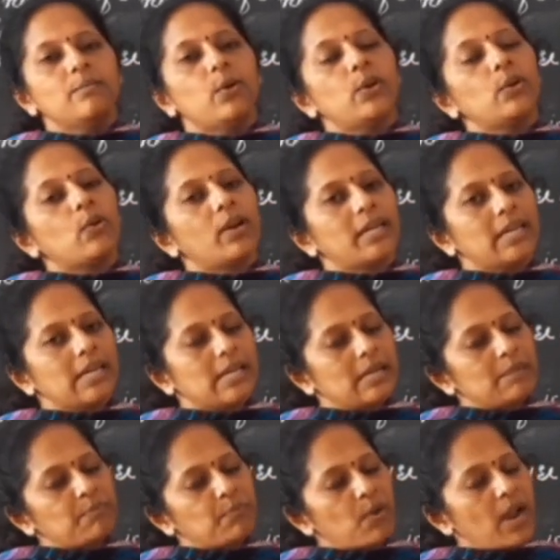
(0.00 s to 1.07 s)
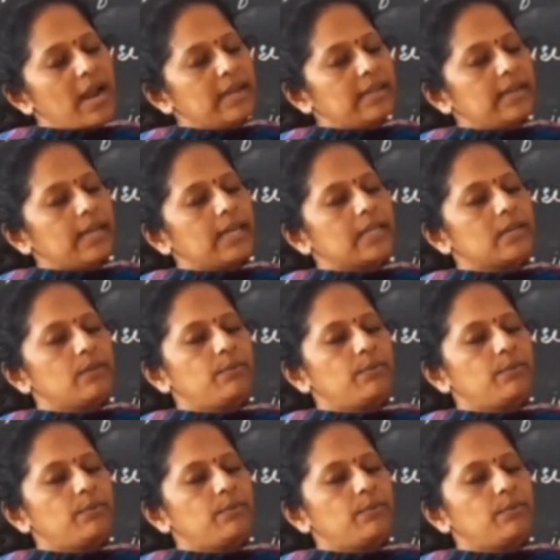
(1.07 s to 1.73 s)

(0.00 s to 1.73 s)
monocotyledon plant like a